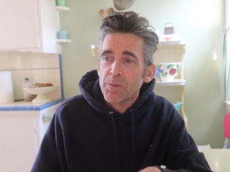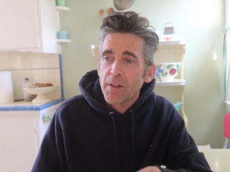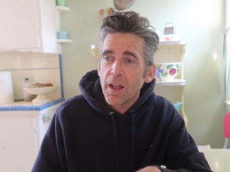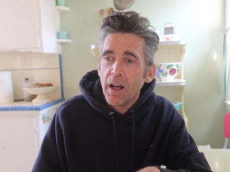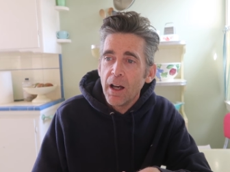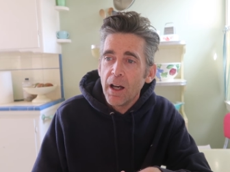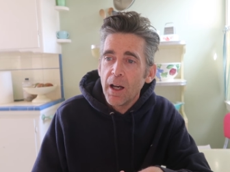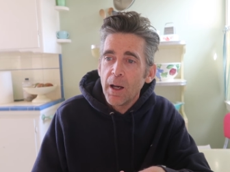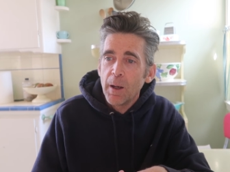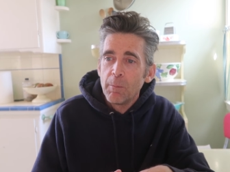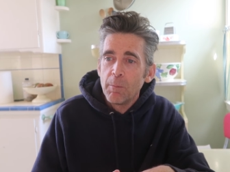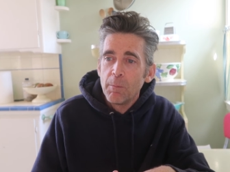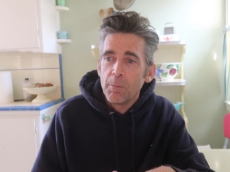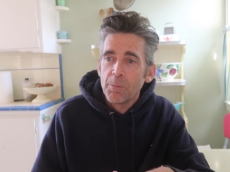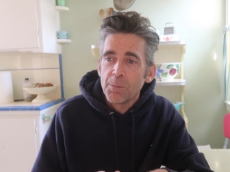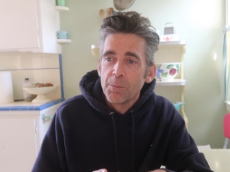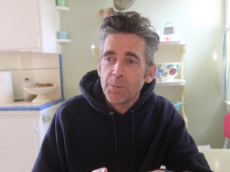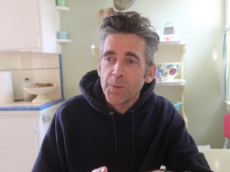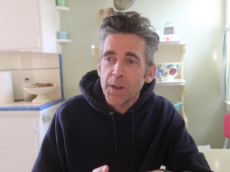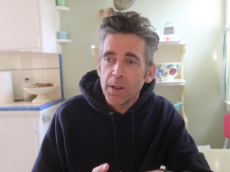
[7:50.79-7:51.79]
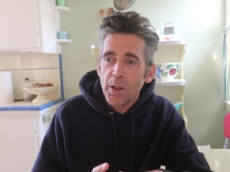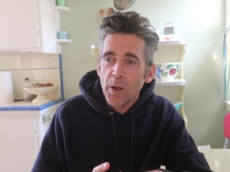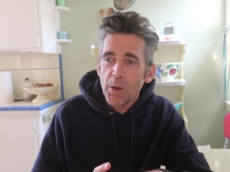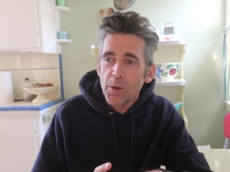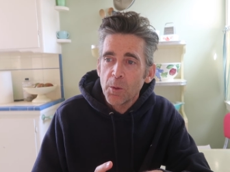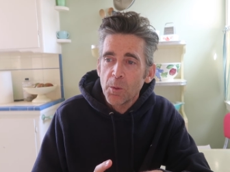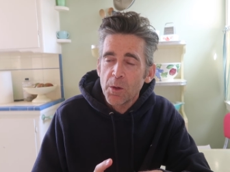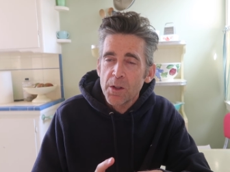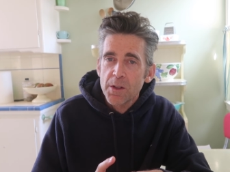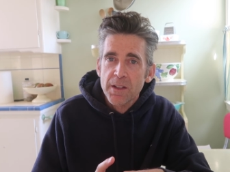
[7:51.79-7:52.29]
Um, you know,
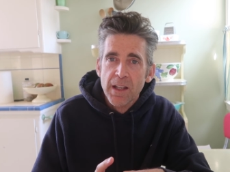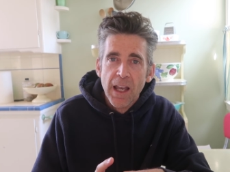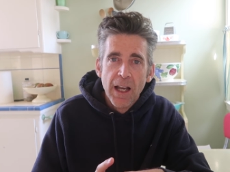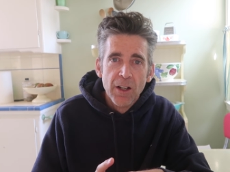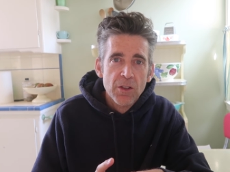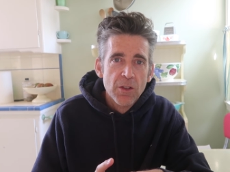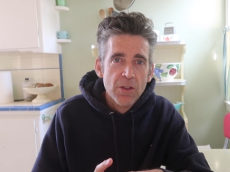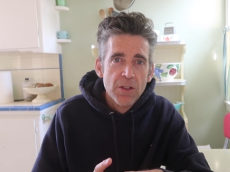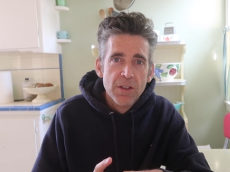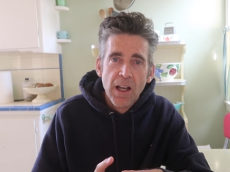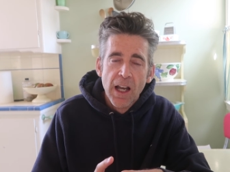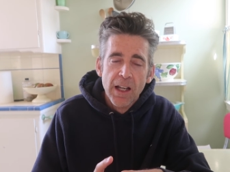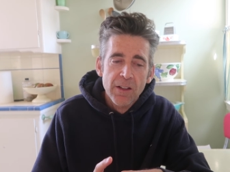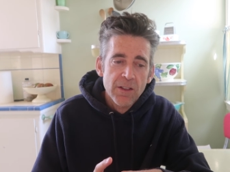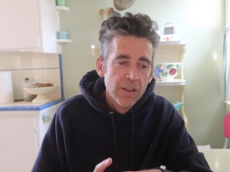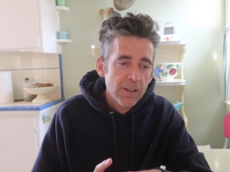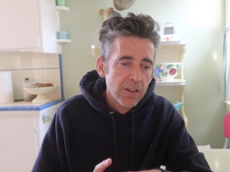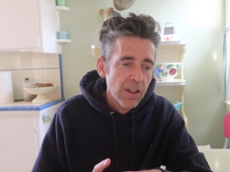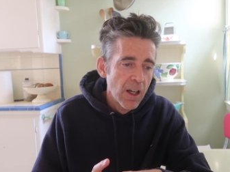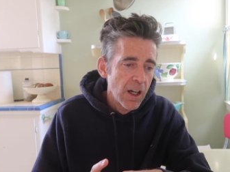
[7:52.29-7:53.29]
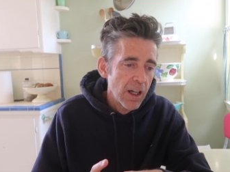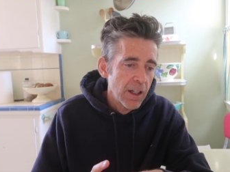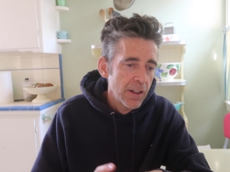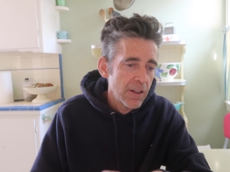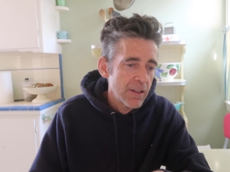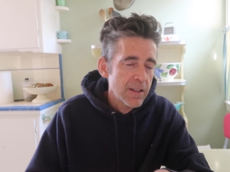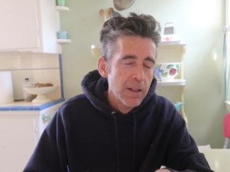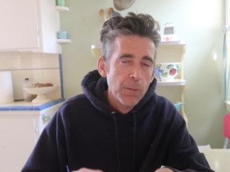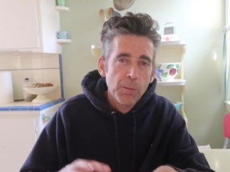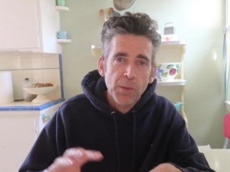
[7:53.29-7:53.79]
there was exercises
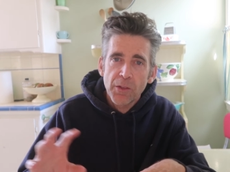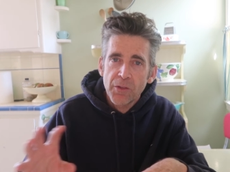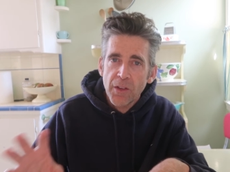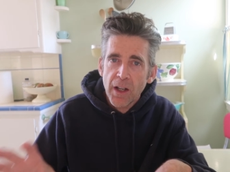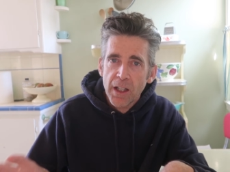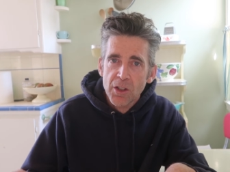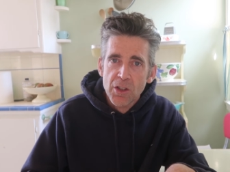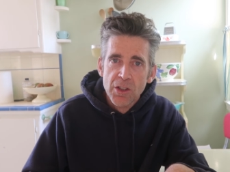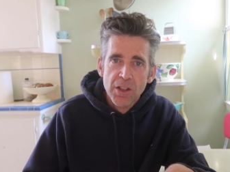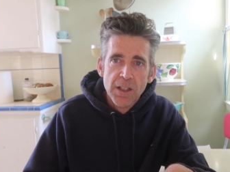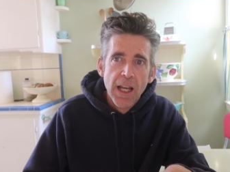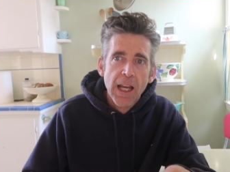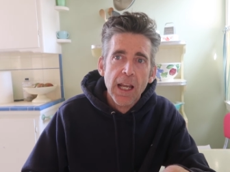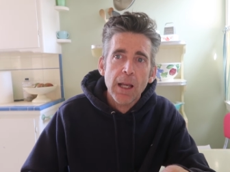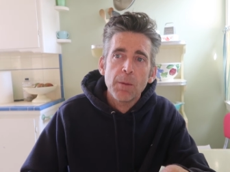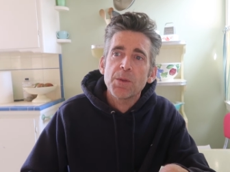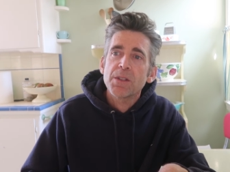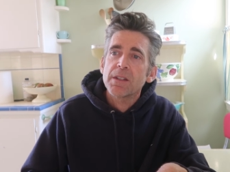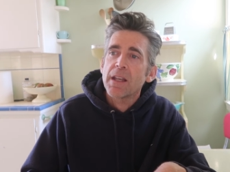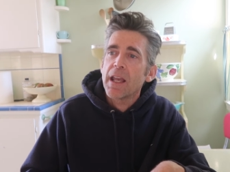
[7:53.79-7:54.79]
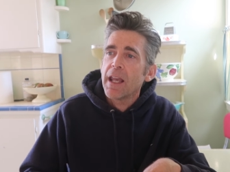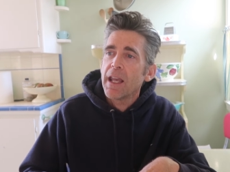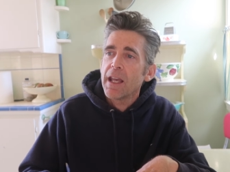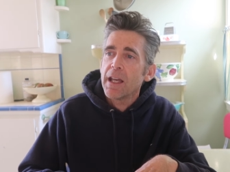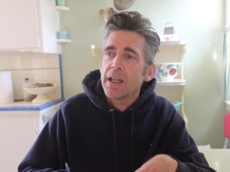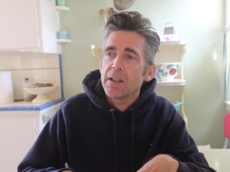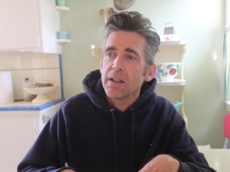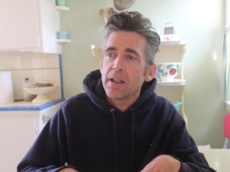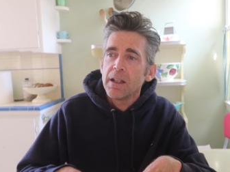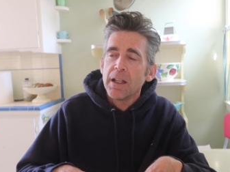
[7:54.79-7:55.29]
on simplifying shapes
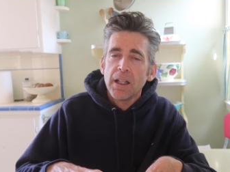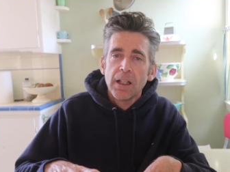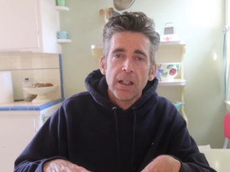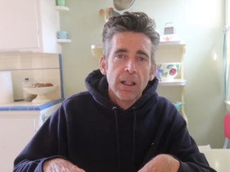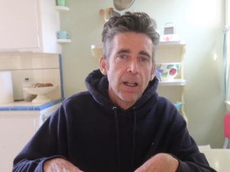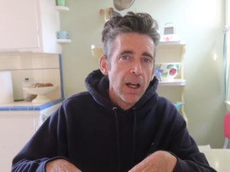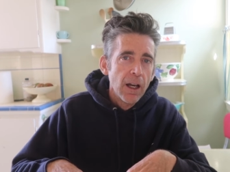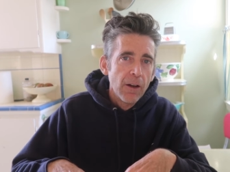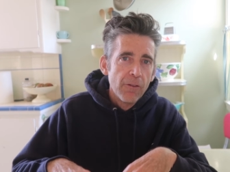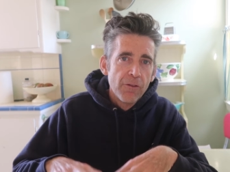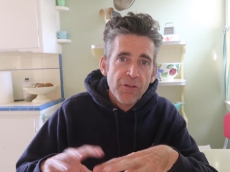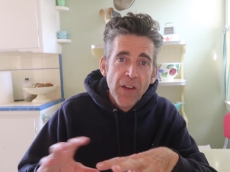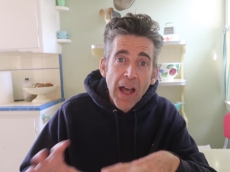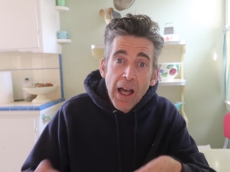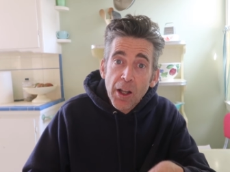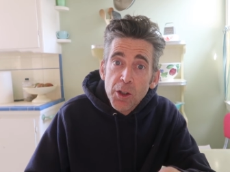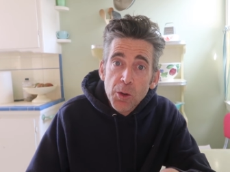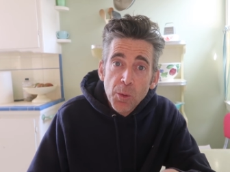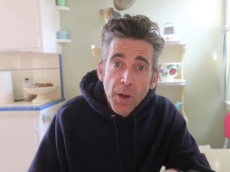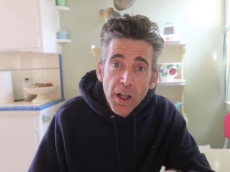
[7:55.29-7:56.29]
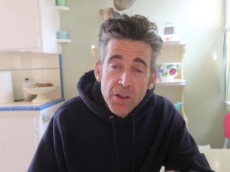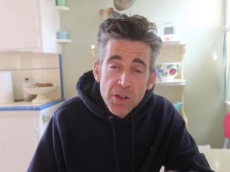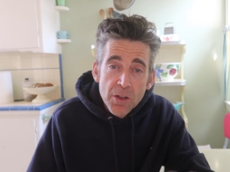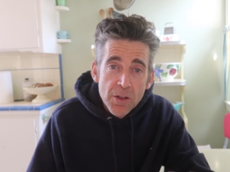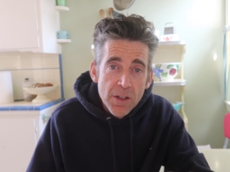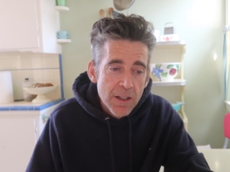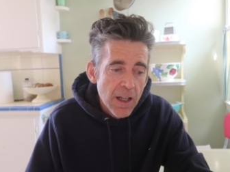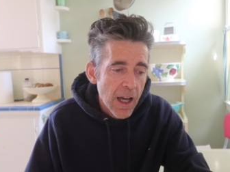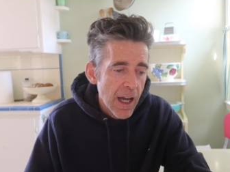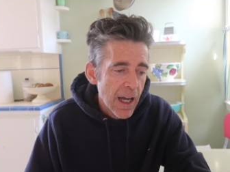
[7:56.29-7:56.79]
and uh, value
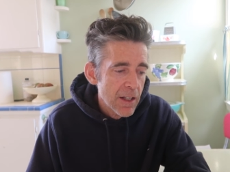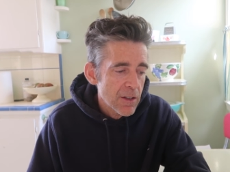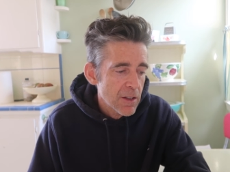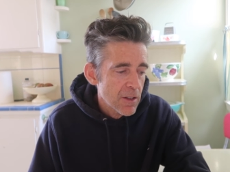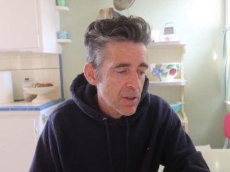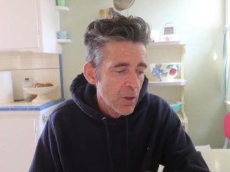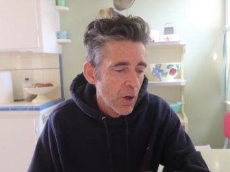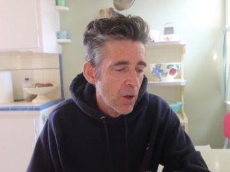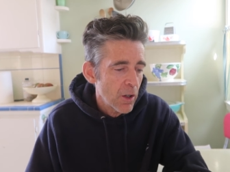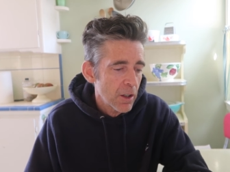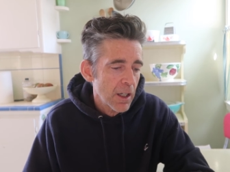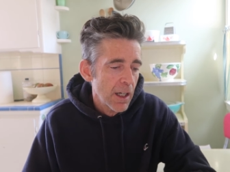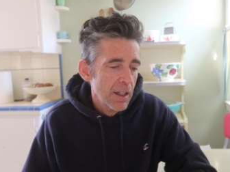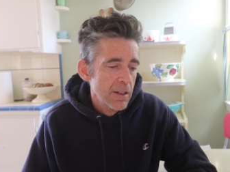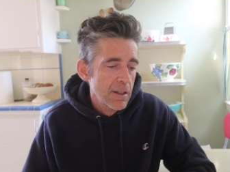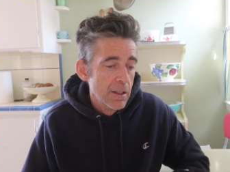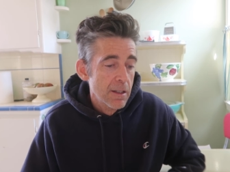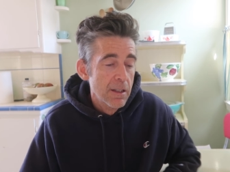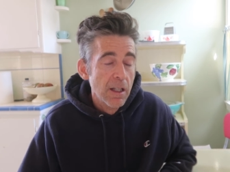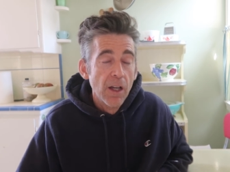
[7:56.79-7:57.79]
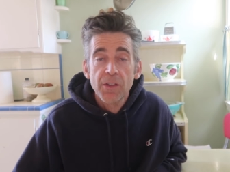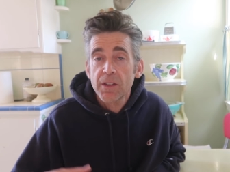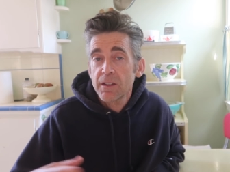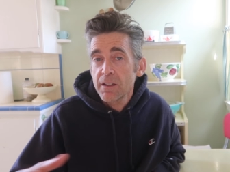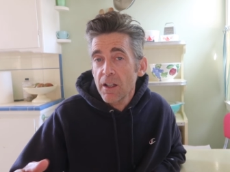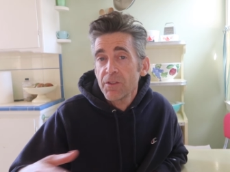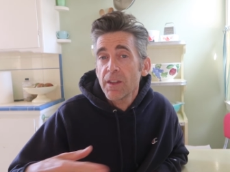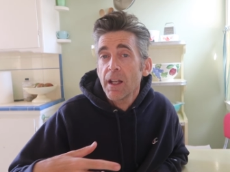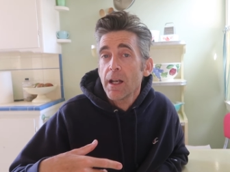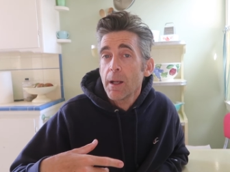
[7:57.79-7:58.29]
exercises, all kinds of stuff,
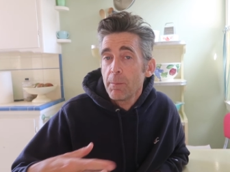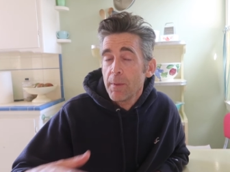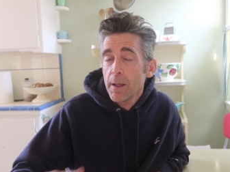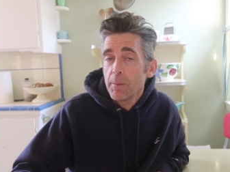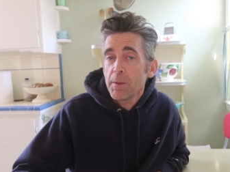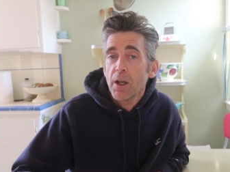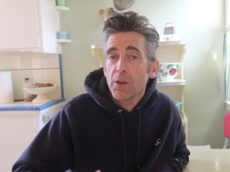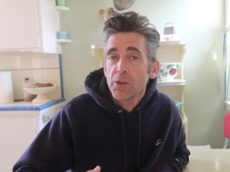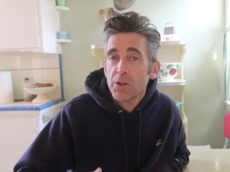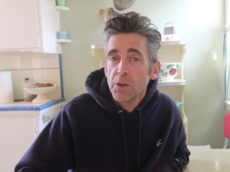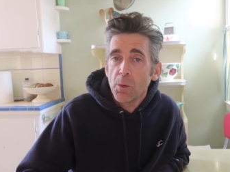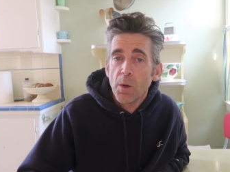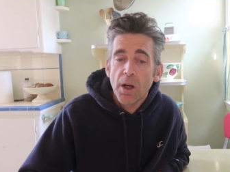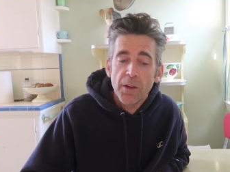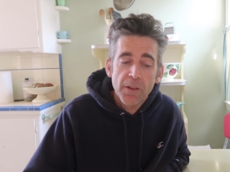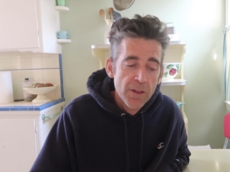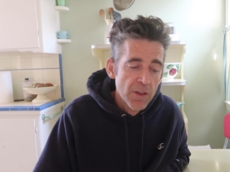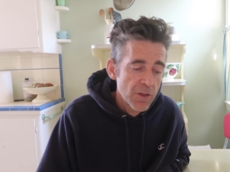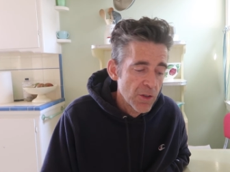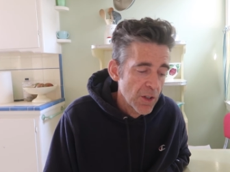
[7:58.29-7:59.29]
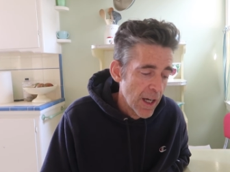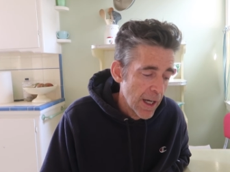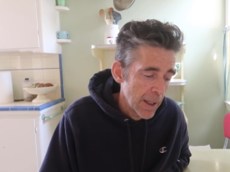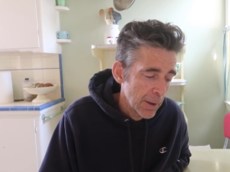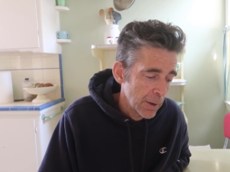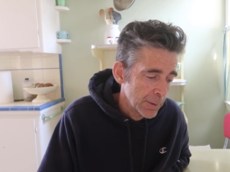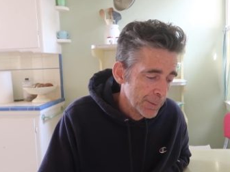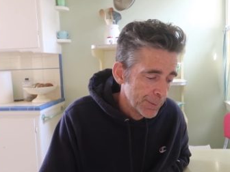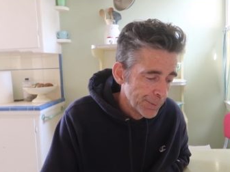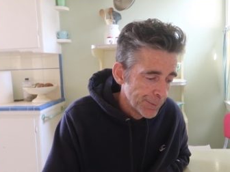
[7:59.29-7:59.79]
stuff that I, maybe I'll do on this
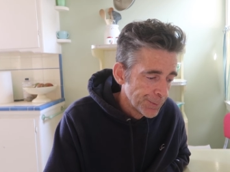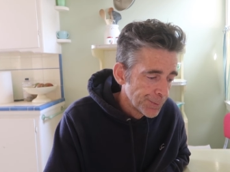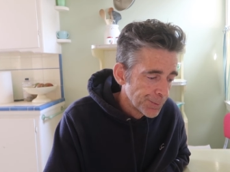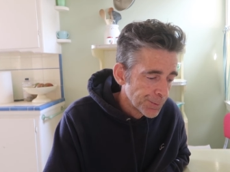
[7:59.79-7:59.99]
channel.